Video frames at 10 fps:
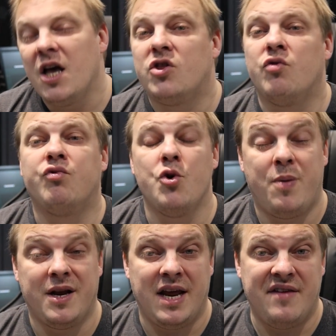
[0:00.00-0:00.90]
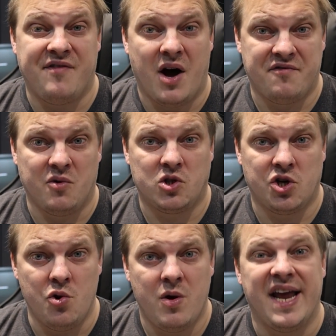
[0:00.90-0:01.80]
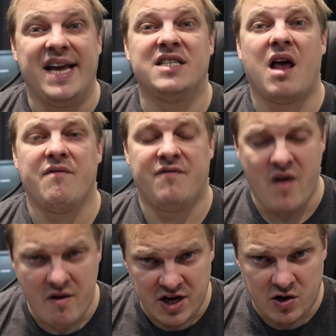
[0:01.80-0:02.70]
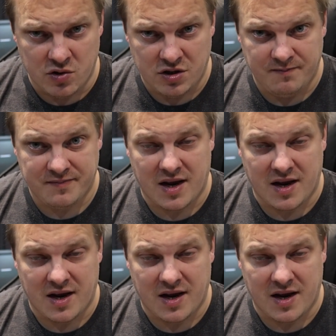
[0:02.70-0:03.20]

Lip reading: Rupert Neve 542 is very good.